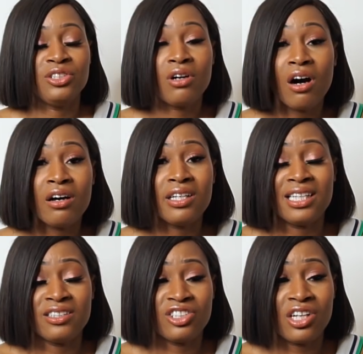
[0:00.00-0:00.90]
You can't
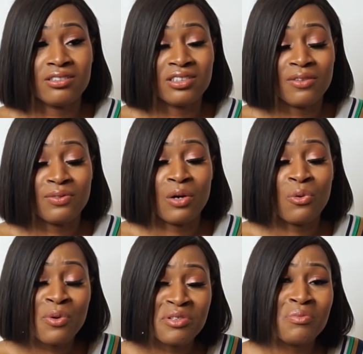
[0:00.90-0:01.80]
let the child suffer.
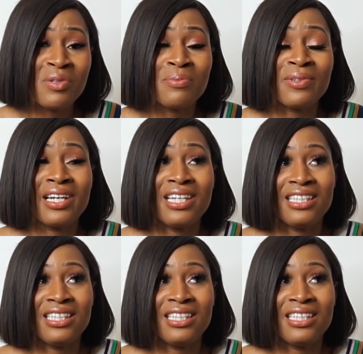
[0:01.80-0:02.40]
Always remember,